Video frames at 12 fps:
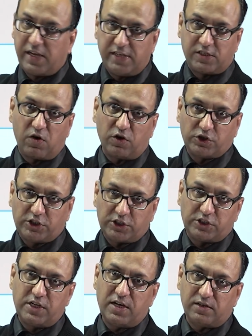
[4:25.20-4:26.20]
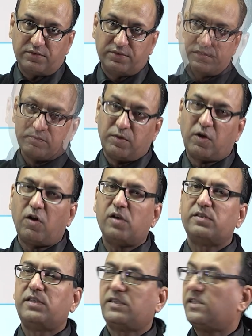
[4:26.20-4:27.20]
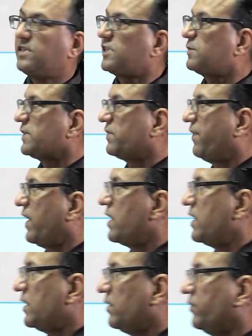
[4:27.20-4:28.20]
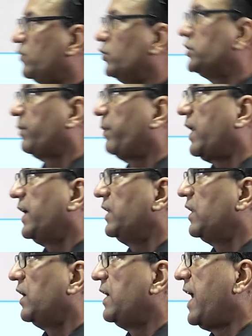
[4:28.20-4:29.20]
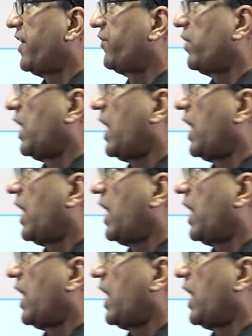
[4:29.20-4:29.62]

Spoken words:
interosseous nerve? Because this is the specific nerve to supply the lateral